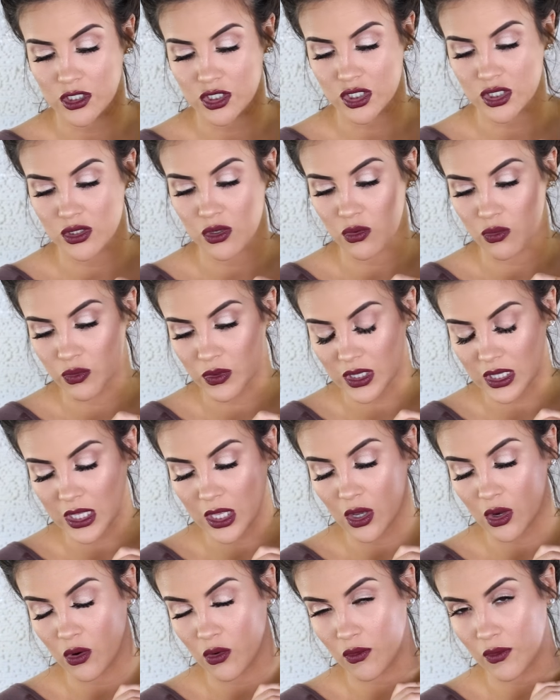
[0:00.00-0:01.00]
They're just a
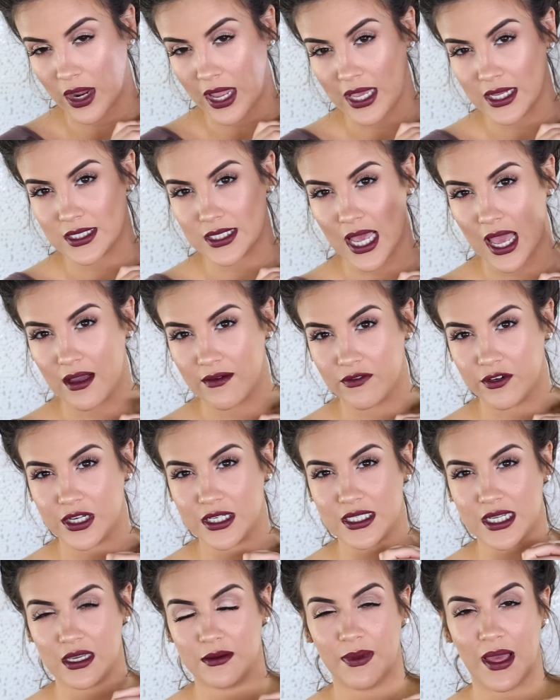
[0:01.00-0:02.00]
really great
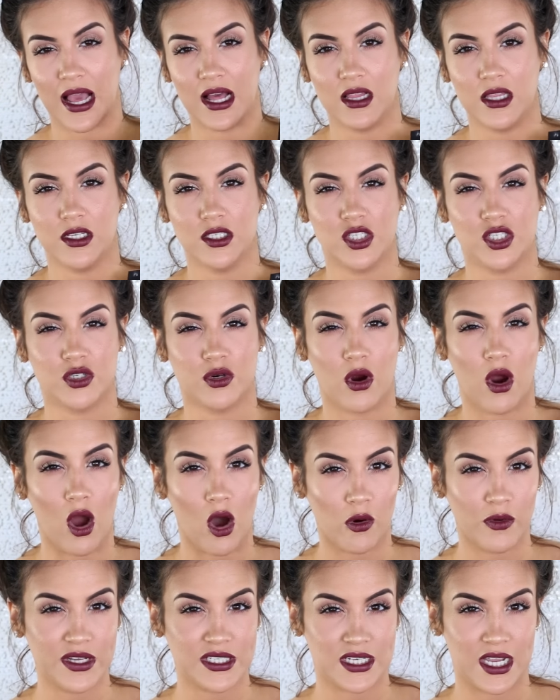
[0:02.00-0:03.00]
everyday palette. You're
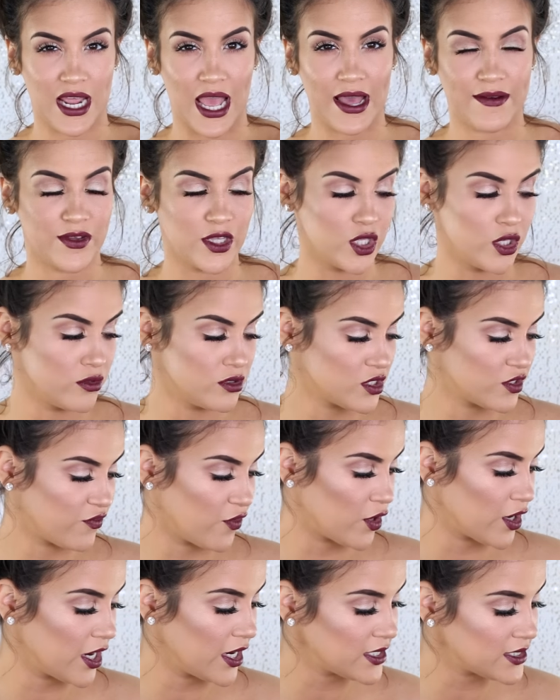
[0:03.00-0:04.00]
always gonna have a use
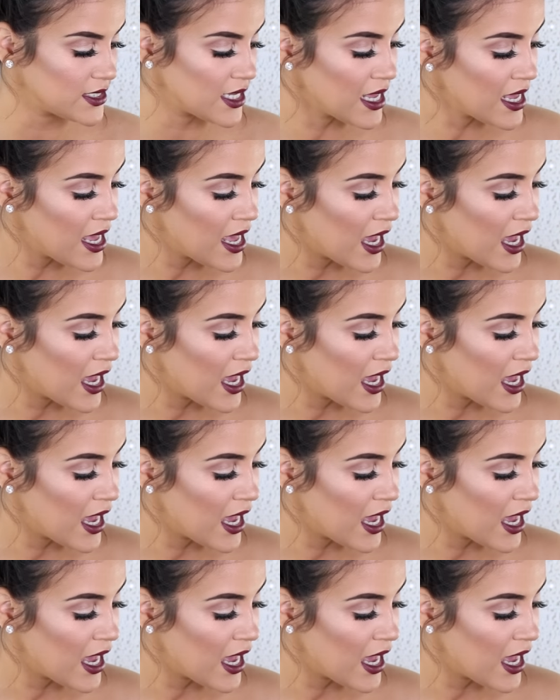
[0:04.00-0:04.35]
for it.